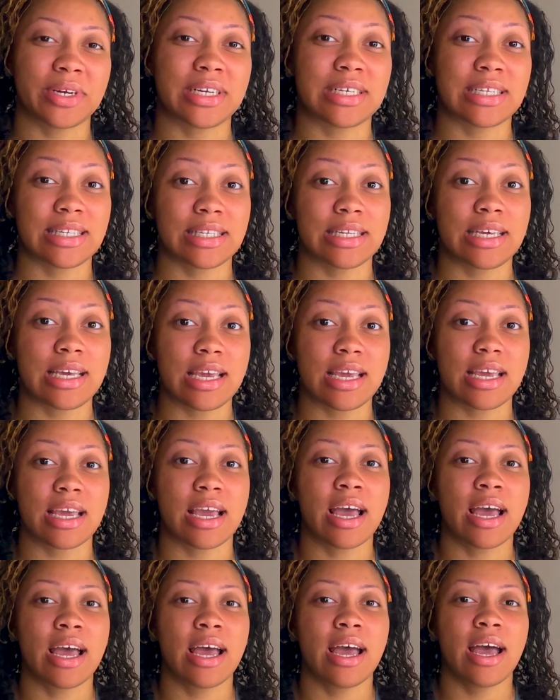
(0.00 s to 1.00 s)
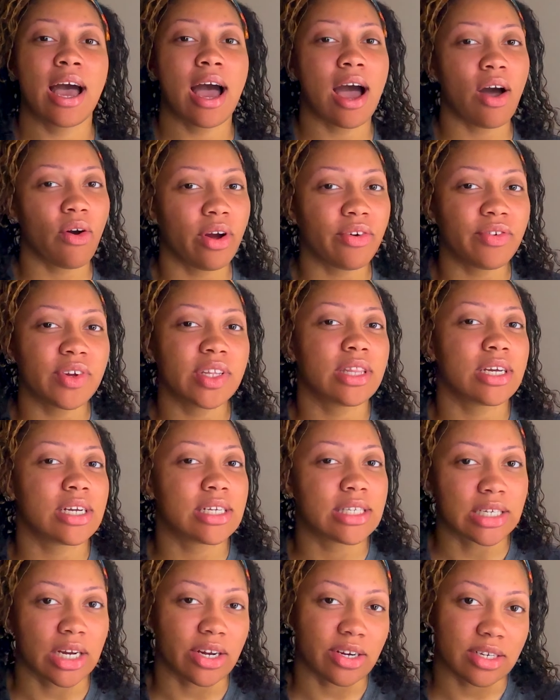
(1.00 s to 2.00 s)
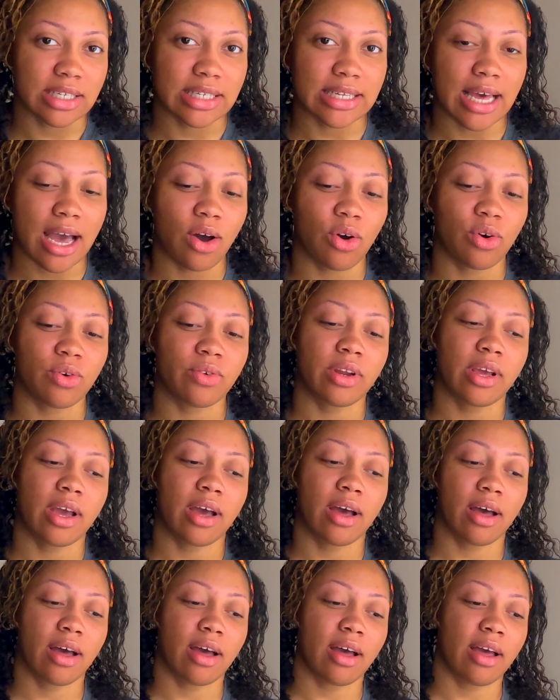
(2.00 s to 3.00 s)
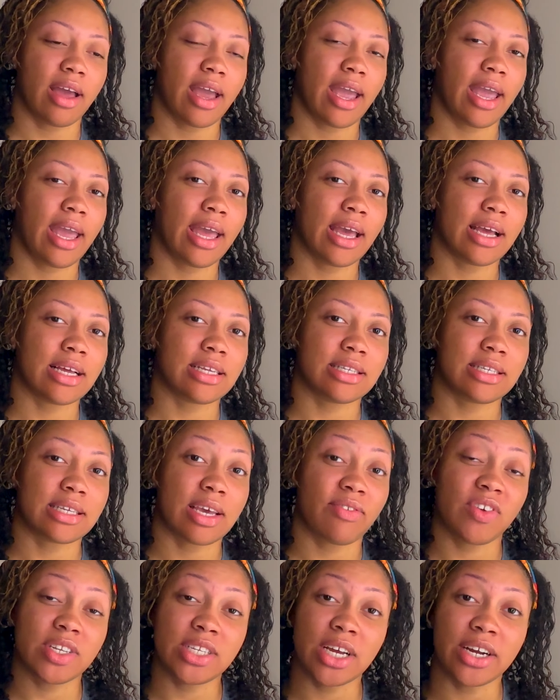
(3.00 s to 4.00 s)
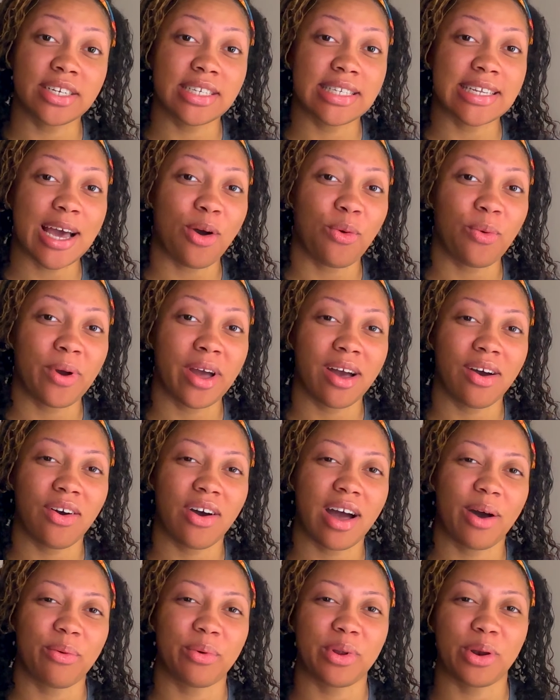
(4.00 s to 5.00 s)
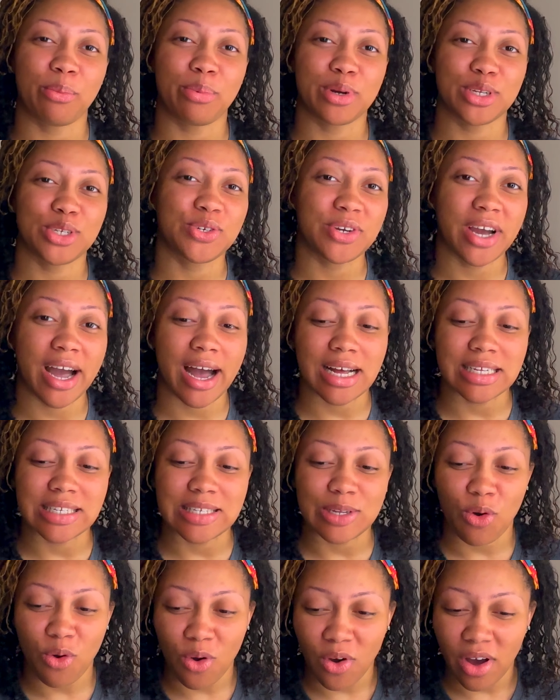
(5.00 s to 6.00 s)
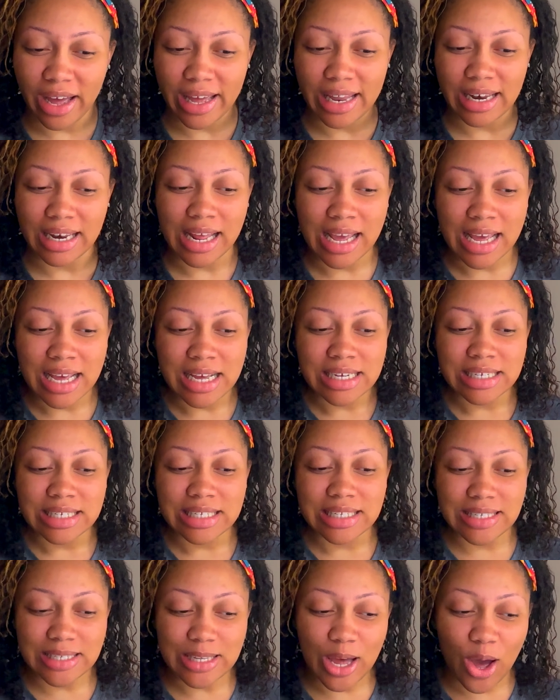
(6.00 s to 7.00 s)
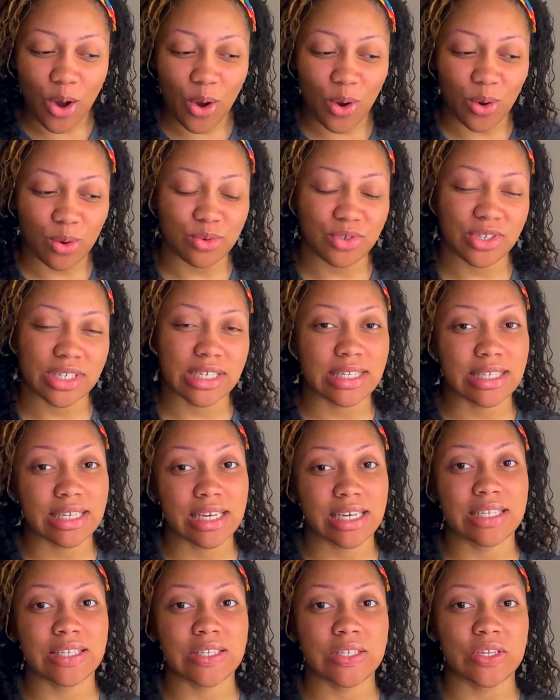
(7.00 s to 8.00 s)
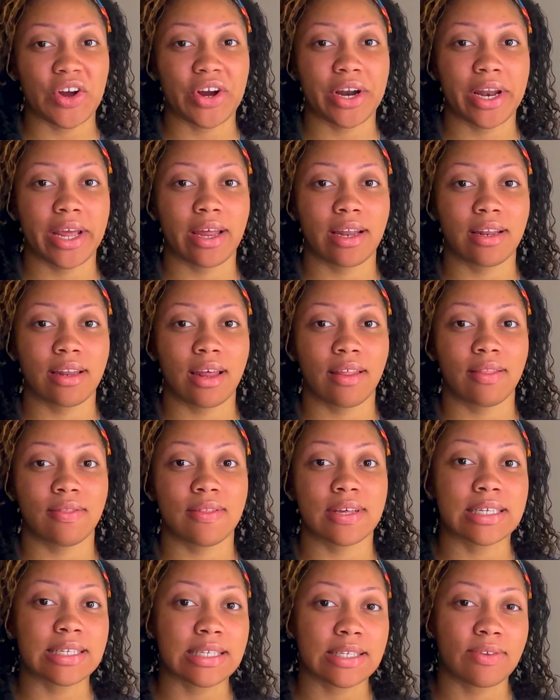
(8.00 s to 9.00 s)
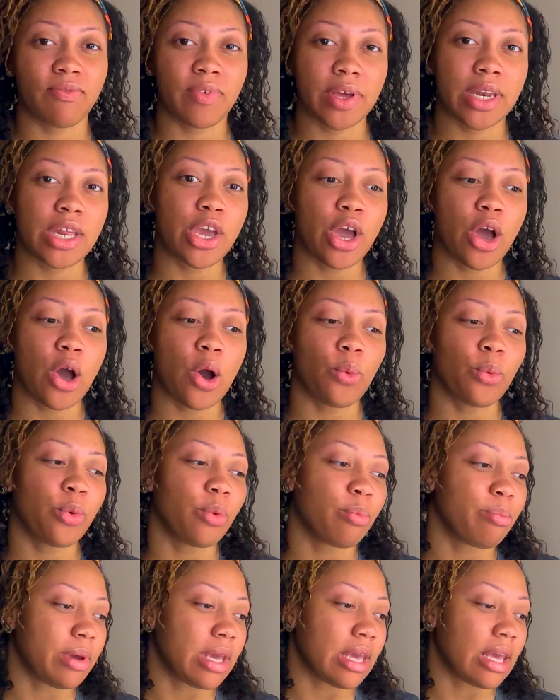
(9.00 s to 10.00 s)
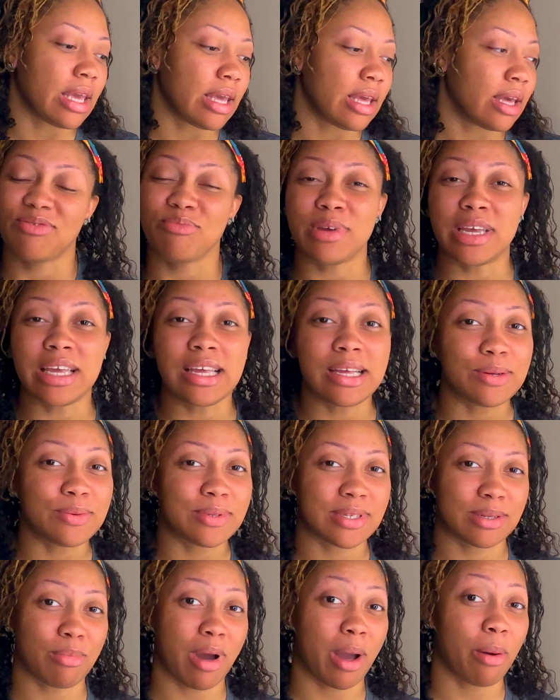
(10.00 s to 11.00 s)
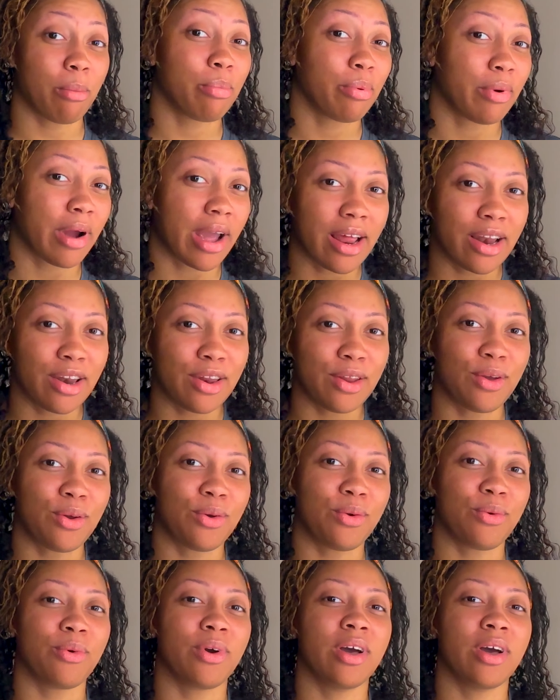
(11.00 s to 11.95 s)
to see how everything turns out, and if it turns out well, I want to put you guys on. So just to get started, this video will be me using my brand new